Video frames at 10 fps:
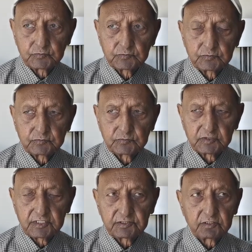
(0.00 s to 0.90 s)

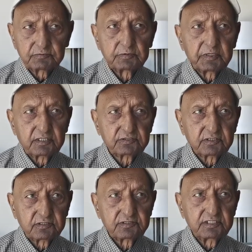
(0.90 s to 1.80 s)
Rest of the
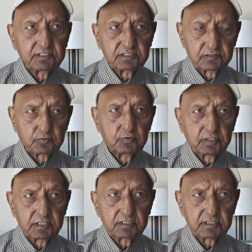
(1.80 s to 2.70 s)
Marshall Street is
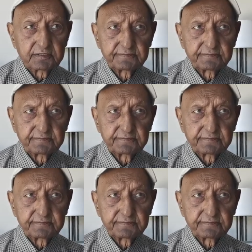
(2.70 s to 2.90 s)
quiet,